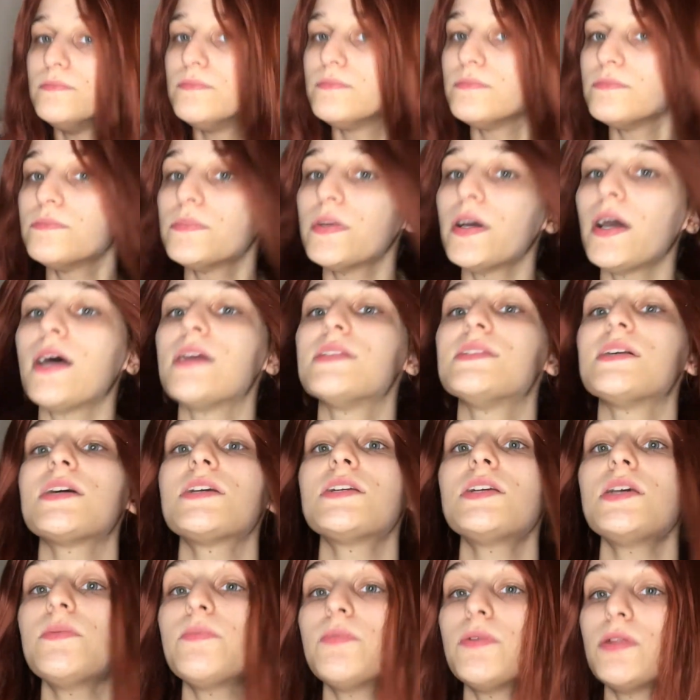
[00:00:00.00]
But yeah, it's actually
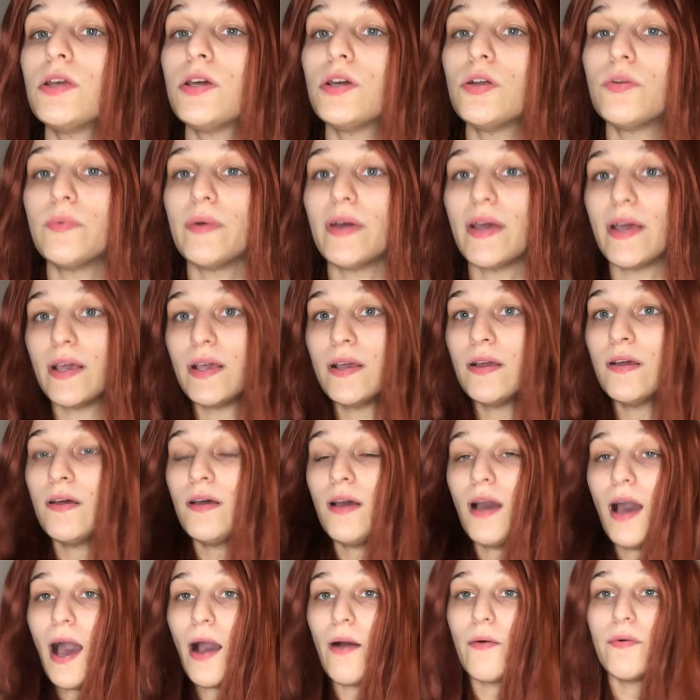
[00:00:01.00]
a pretty good wig.
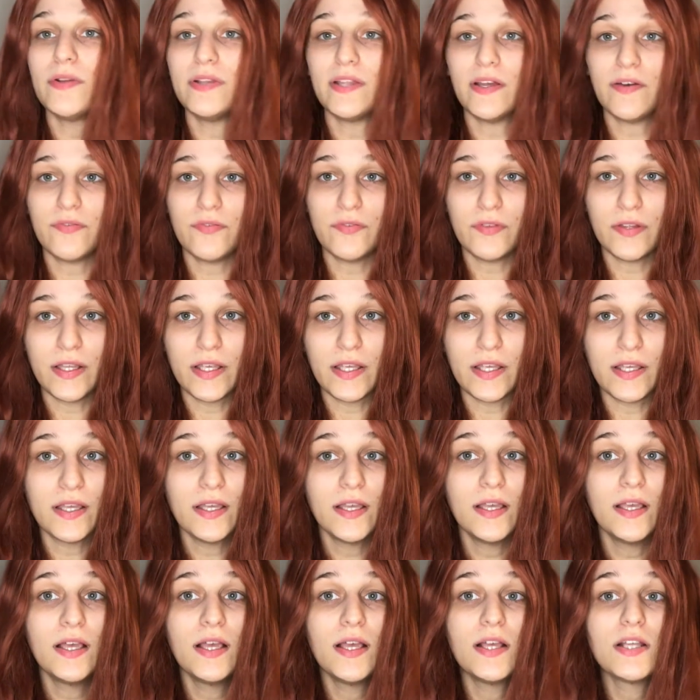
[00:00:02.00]
I would definitely
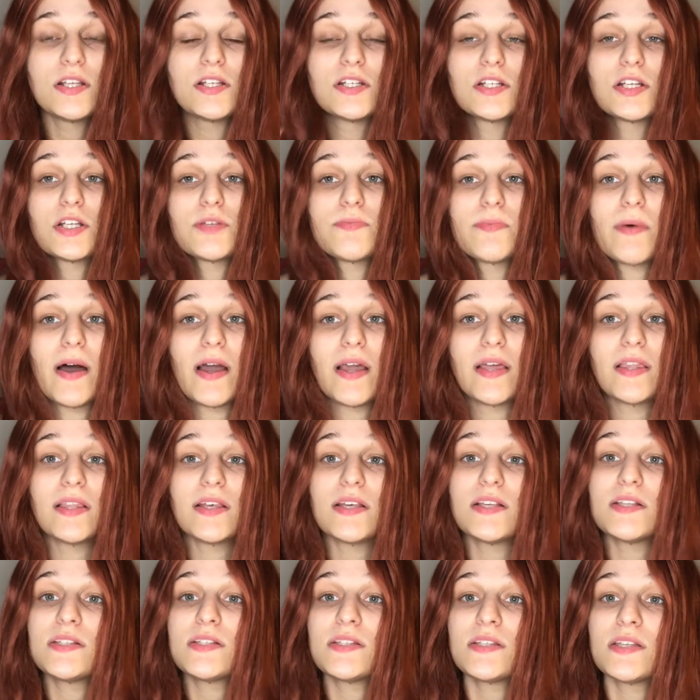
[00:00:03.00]
suggest buying
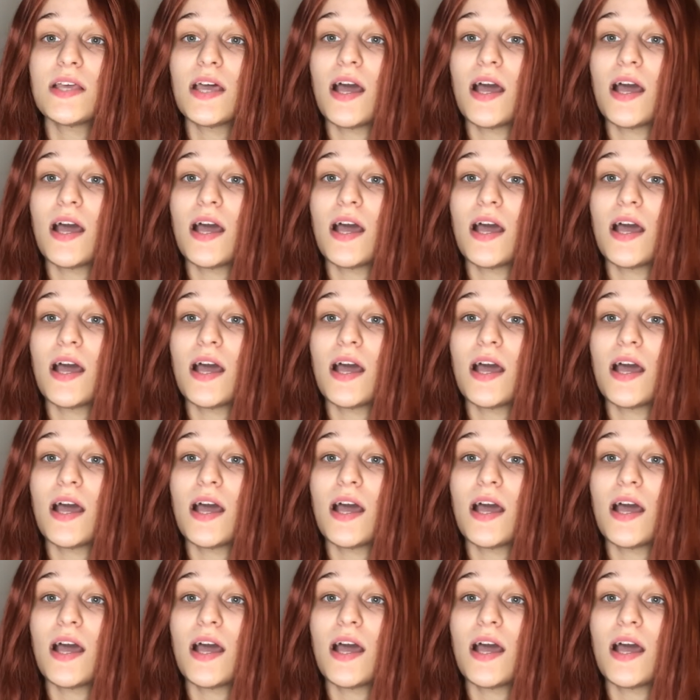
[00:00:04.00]
this.